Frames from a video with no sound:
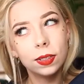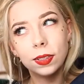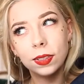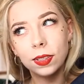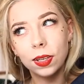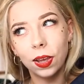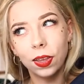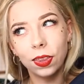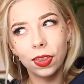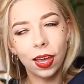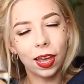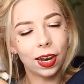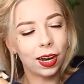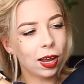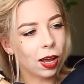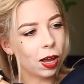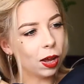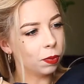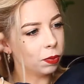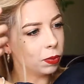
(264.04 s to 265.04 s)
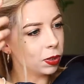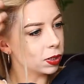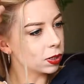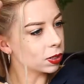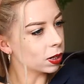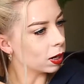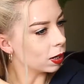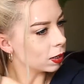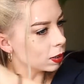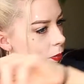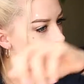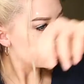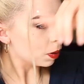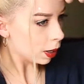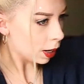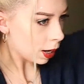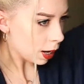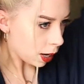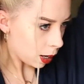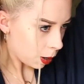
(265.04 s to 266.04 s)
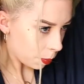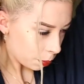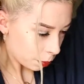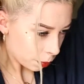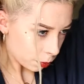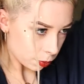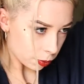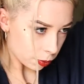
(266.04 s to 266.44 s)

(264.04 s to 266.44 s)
So then I'm just going to pull it up